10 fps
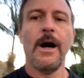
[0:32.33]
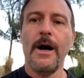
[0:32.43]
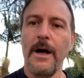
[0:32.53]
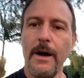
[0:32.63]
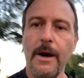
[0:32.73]

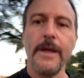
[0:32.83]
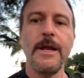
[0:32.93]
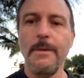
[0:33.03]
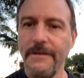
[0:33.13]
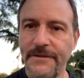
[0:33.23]

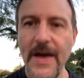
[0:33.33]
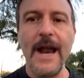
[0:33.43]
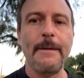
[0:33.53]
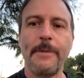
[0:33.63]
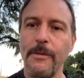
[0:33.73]
are fed
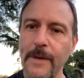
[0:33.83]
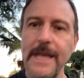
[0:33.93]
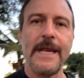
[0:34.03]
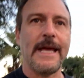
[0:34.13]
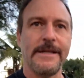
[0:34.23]
up or
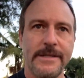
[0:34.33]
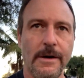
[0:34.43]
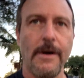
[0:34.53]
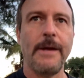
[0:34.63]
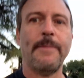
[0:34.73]
ready to get
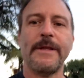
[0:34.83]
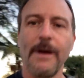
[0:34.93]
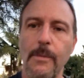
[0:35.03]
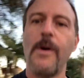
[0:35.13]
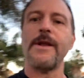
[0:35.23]
started, but
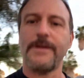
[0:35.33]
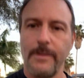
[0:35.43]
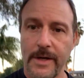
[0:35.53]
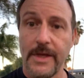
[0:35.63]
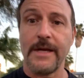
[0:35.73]
don't want to do
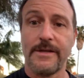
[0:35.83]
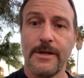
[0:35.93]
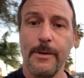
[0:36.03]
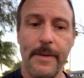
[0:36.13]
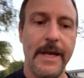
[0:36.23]
anything
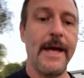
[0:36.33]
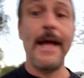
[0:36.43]
stupid.